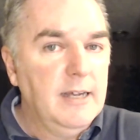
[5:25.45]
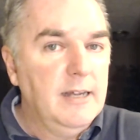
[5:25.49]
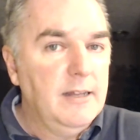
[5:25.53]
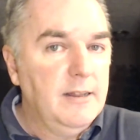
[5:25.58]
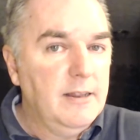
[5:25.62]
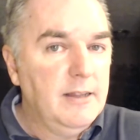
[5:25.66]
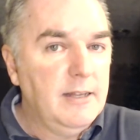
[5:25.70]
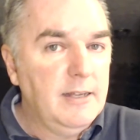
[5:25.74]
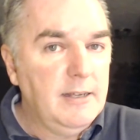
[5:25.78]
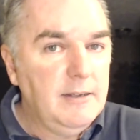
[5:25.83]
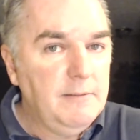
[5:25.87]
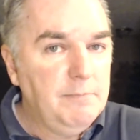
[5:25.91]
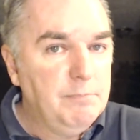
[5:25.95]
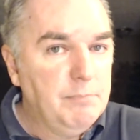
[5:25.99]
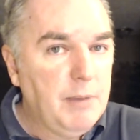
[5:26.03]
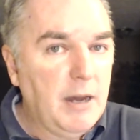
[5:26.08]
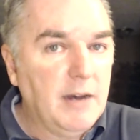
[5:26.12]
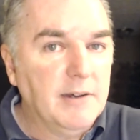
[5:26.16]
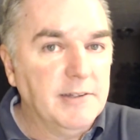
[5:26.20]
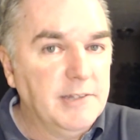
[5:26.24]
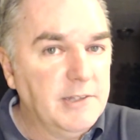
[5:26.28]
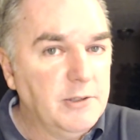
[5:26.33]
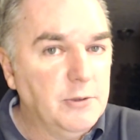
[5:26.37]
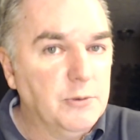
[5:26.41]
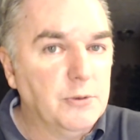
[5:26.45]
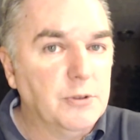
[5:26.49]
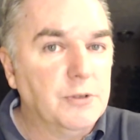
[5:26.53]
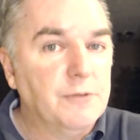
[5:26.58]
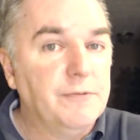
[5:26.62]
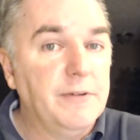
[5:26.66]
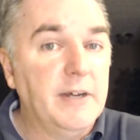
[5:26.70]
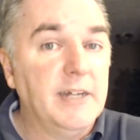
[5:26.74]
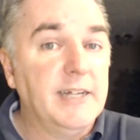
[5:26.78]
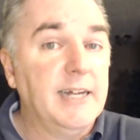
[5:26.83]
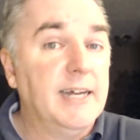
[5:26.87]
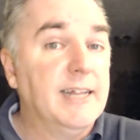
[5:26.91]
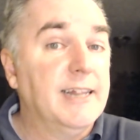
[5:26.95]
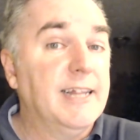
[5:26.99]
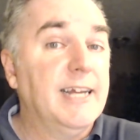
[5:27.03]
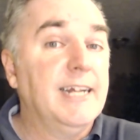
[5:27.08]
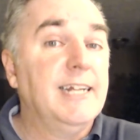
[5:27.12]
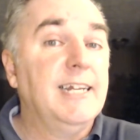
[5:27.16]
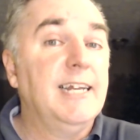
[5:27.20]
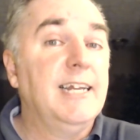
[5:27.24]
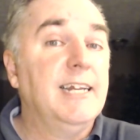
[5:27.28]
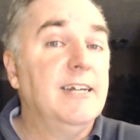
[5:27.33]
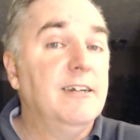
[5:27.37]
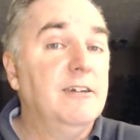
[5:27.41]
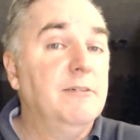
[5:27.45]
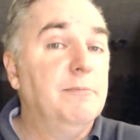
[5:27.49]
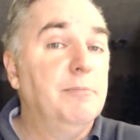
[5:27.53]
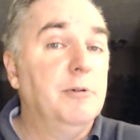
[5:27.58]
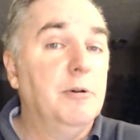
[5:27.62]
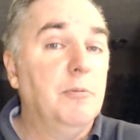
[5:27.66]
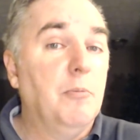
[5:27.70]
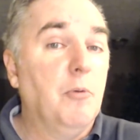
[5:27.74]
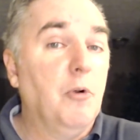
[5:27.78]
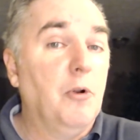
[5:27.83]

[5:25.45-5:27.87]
the policyholders found out they needed to put